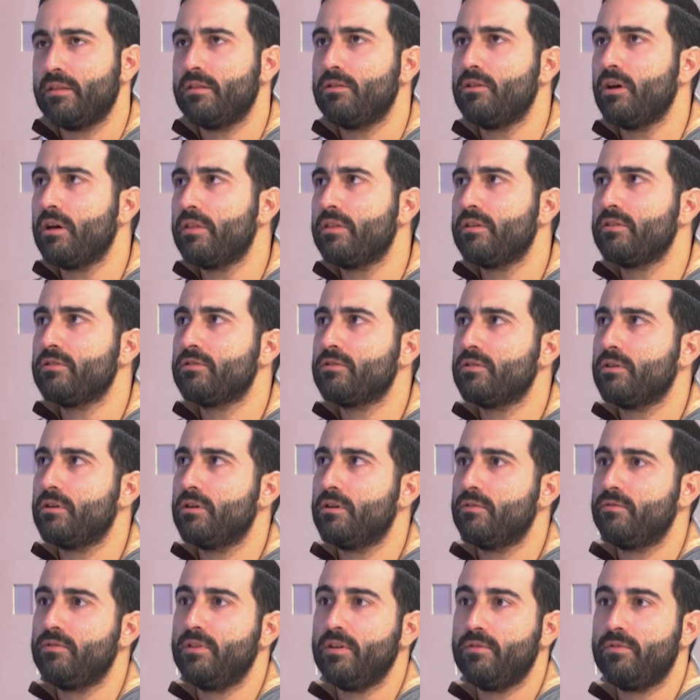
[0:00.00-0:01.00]
dozens
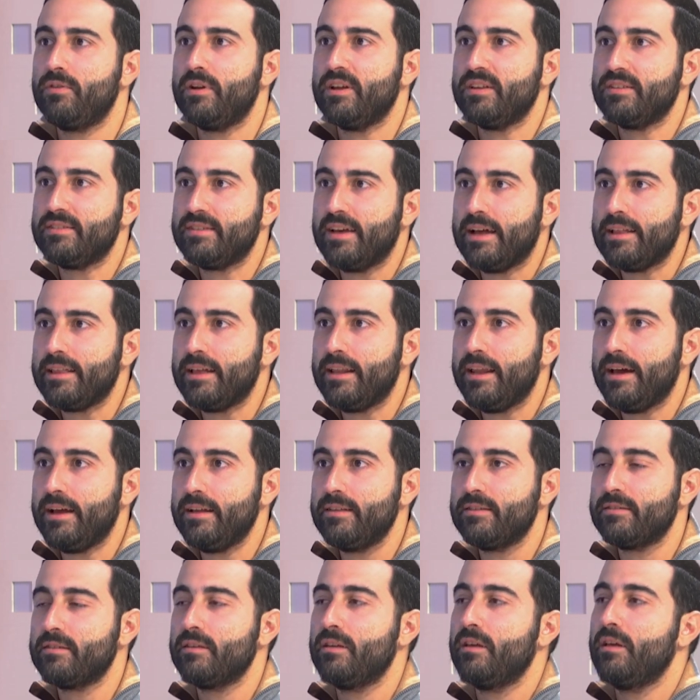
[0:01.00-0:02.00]
of different
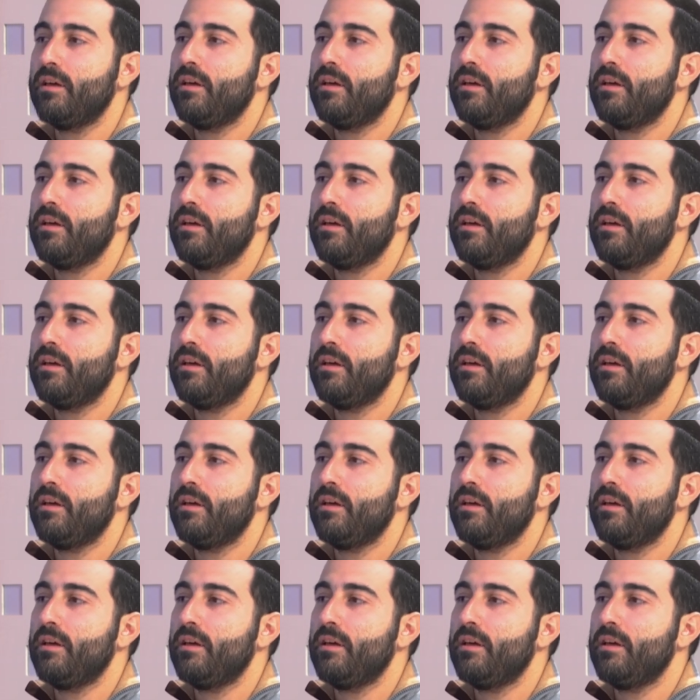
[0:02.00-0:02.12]
satellites,